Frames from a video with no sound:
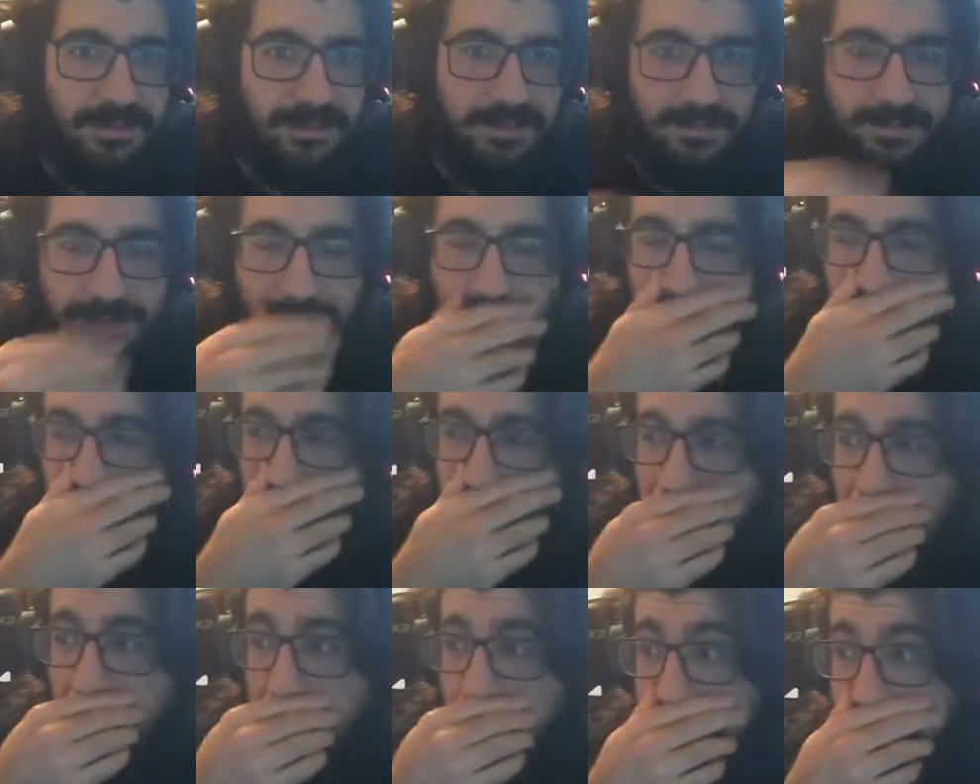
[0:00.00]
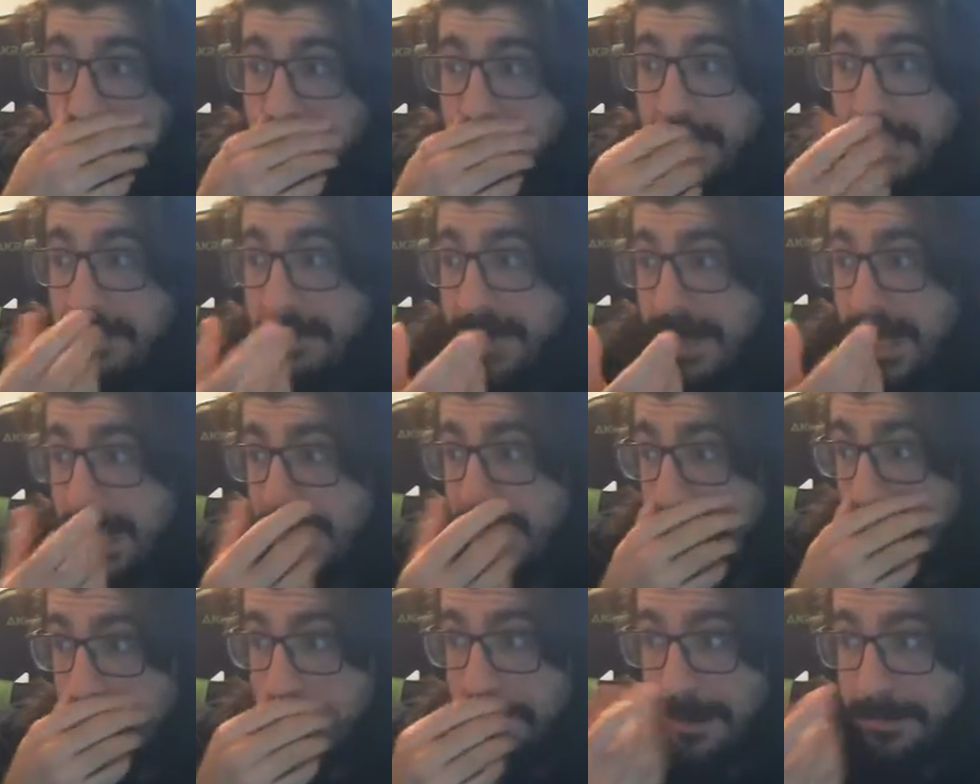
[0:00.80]
Maybe I don't know. Maybe
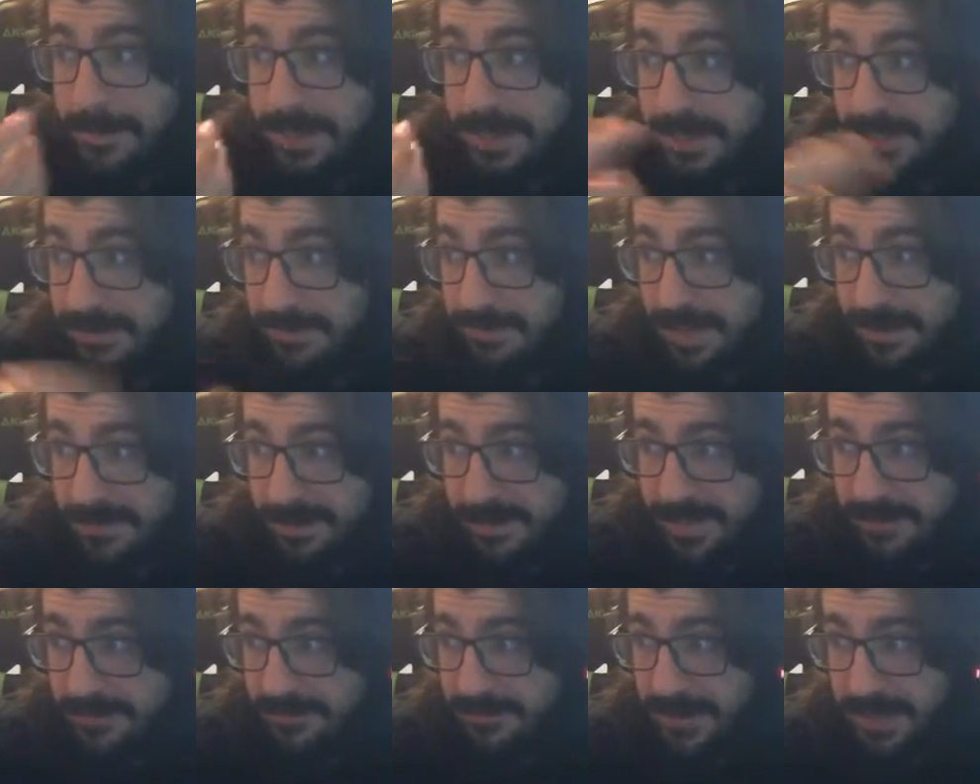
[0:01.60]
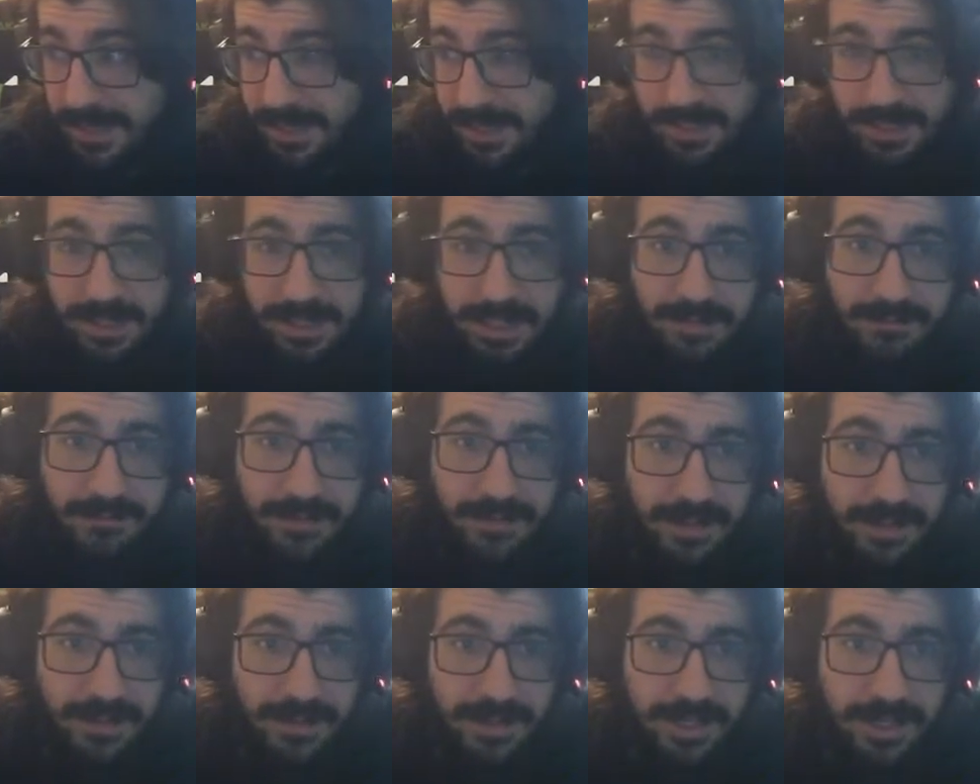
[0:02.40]
not. Maybe it's maybe it's fucking
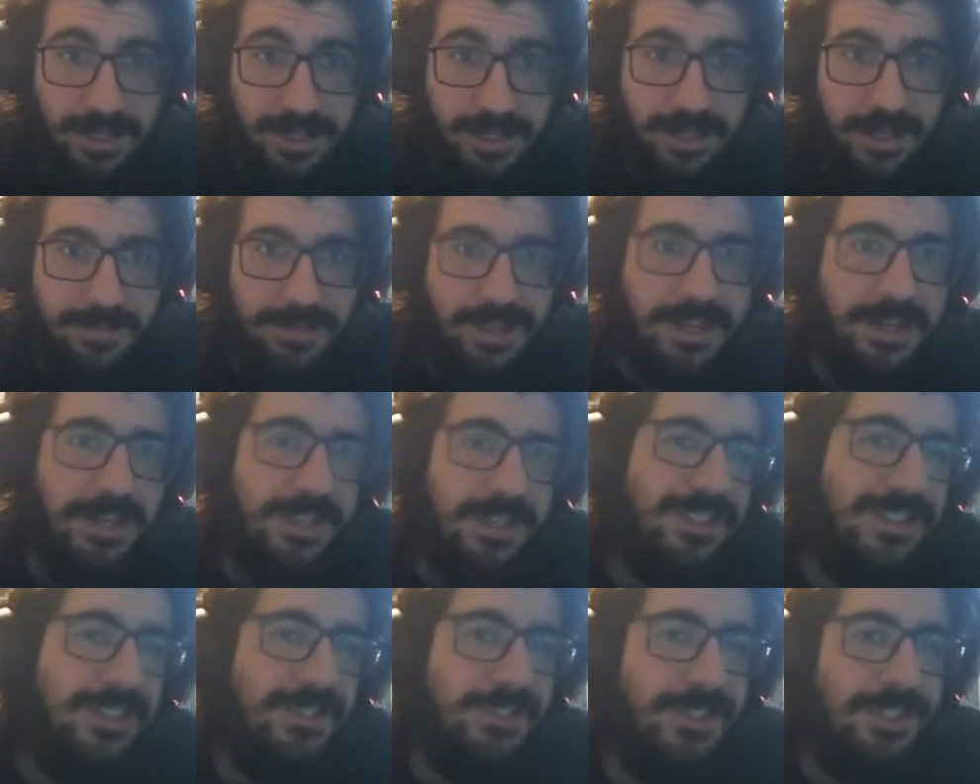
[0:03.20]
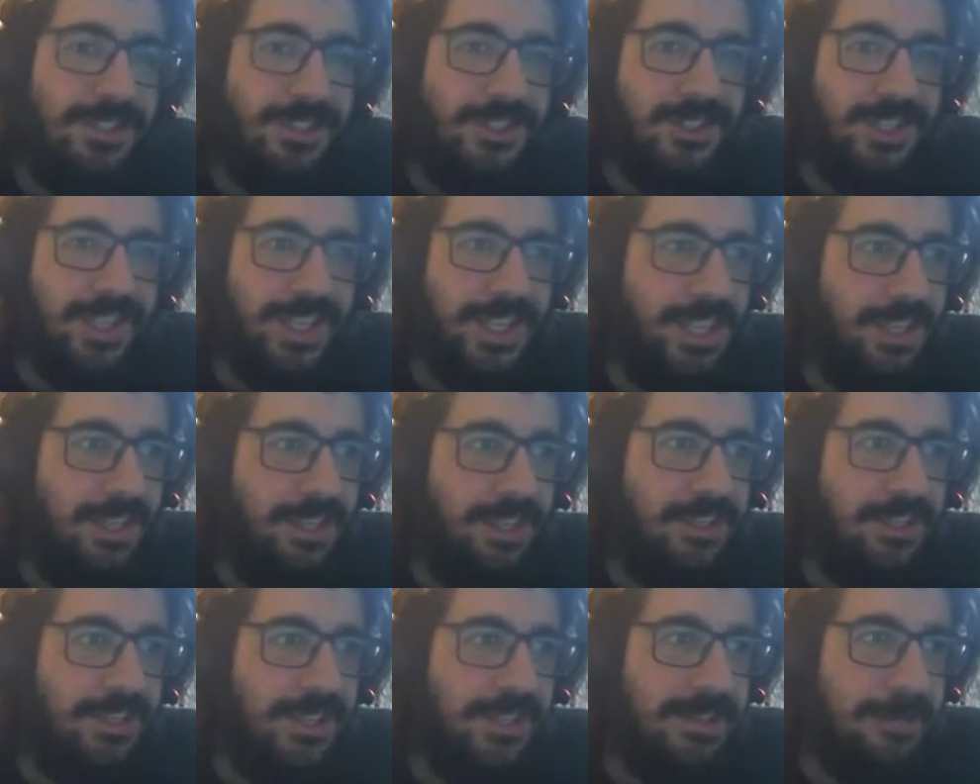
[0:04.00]
inverse, right? I mean, it also is just like
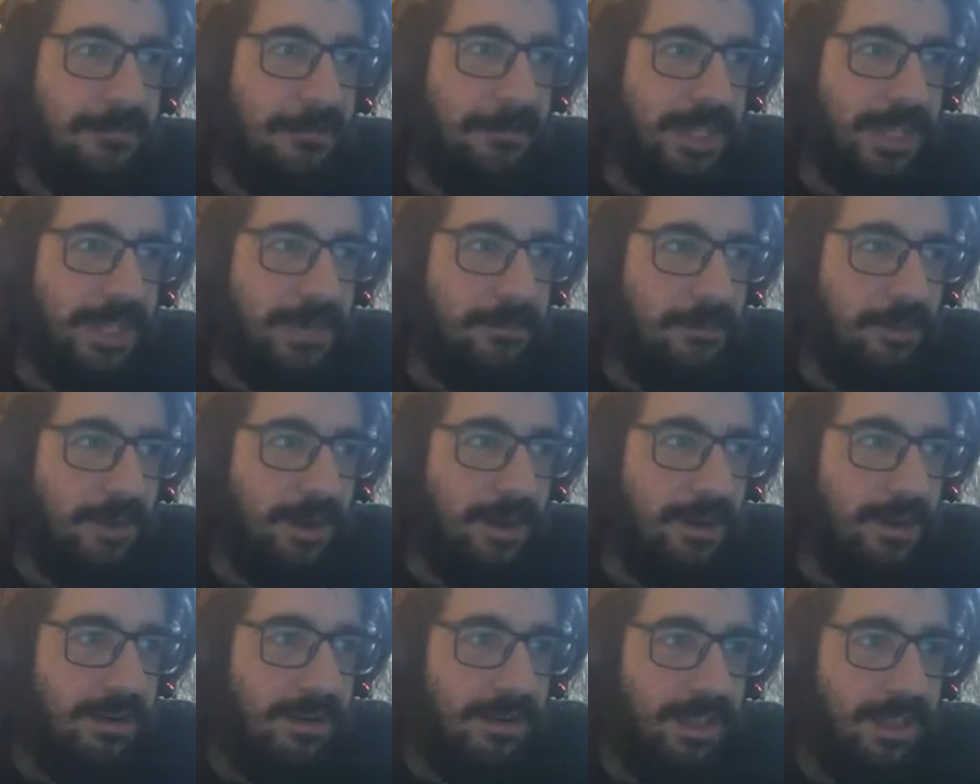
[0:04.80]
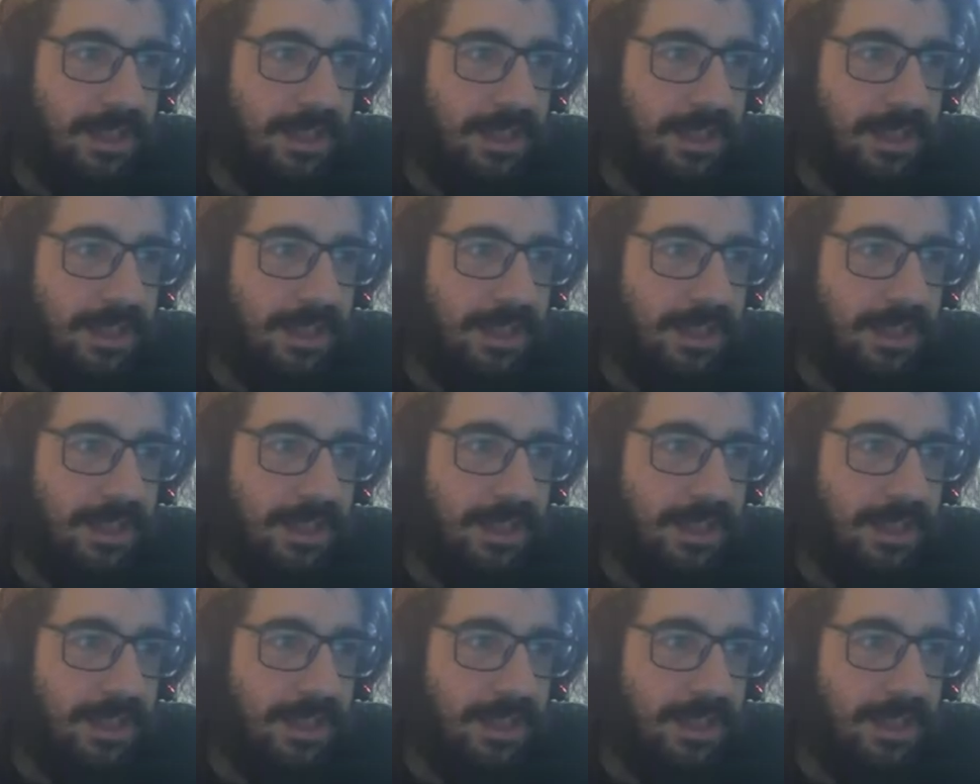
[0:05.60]
you just have to play more.